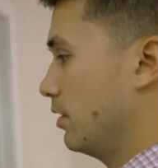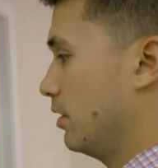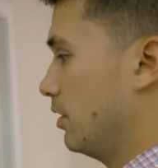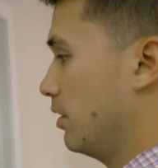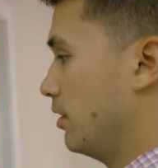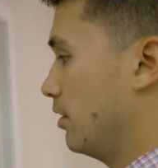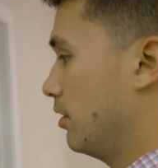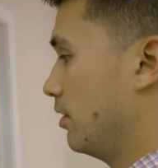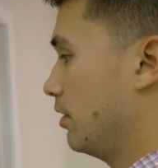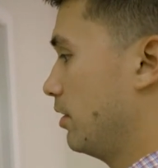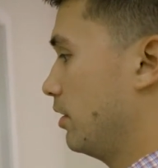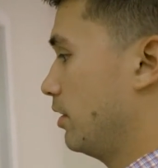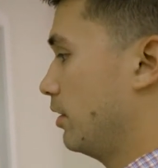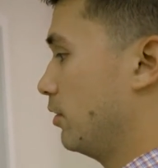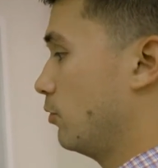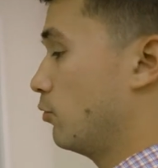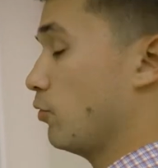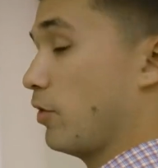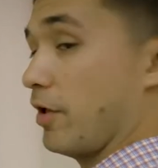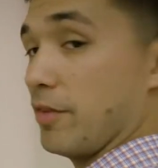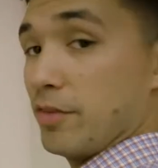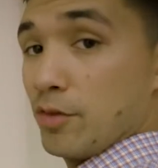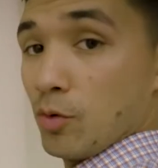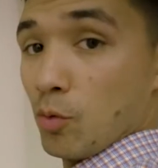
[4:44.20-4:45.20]
and then
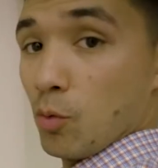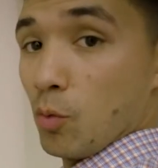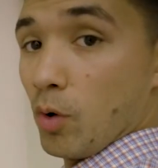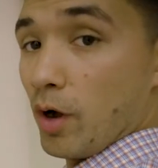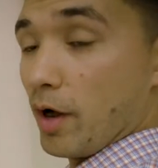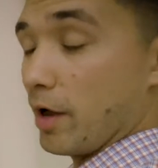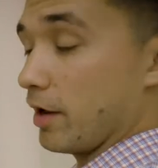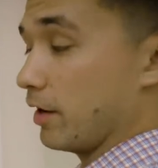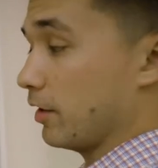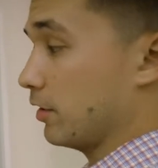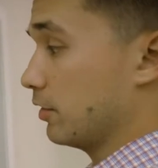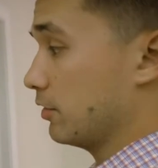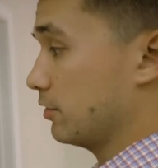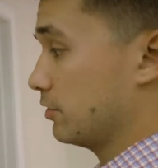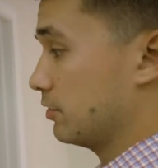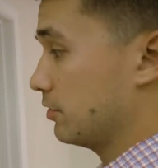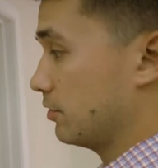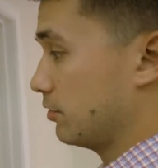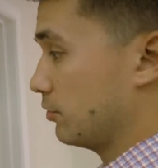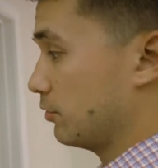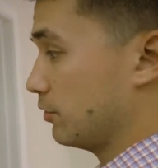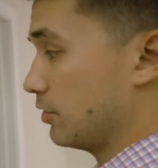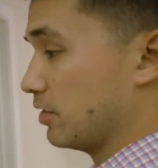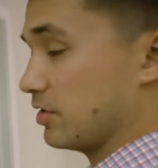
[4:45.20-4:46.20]
run the
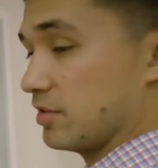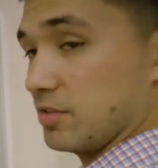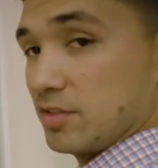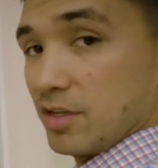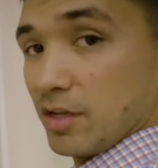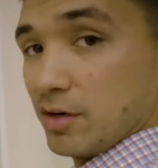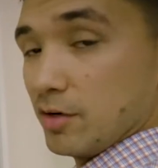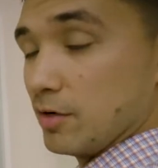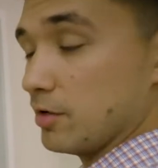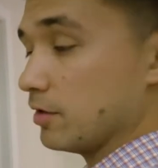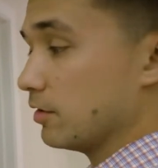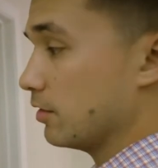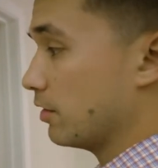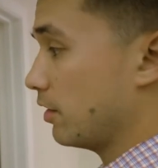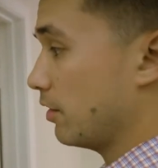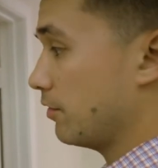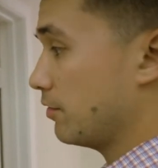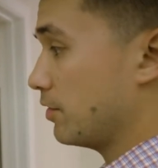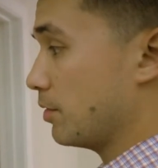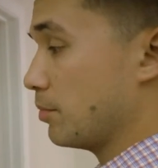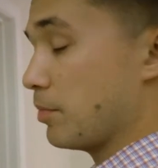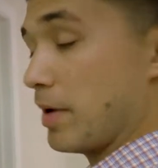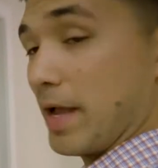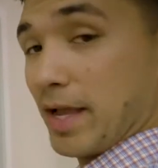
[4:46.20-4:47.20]
wires through the center
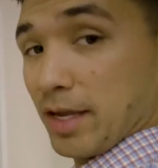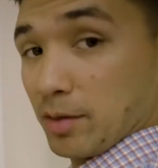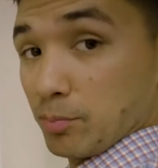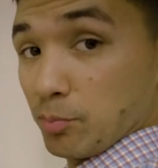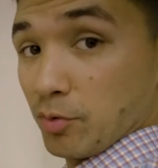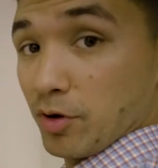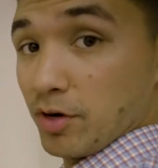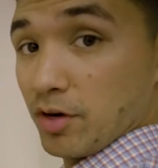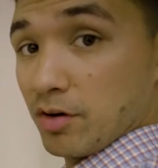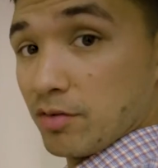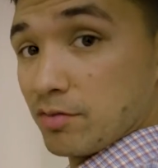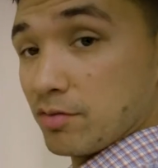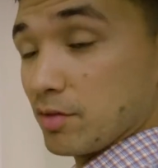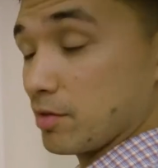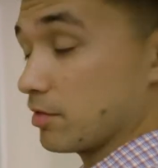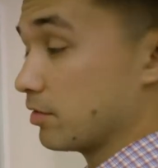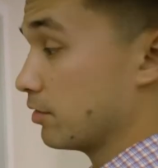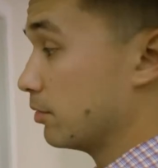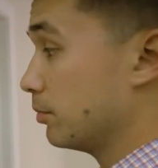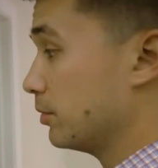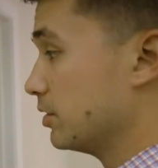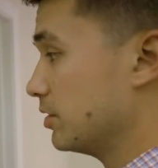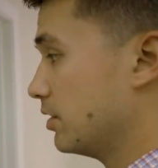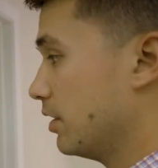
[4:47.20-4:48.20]
of the back plate of the
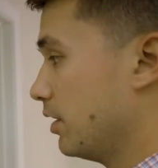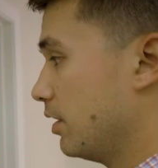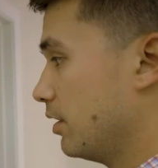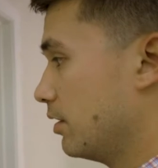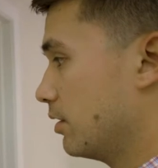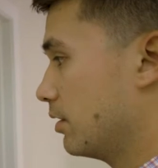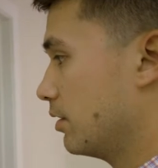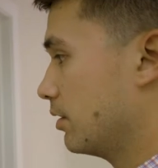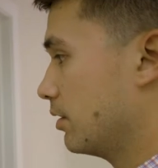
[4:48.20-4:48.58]
thermostat,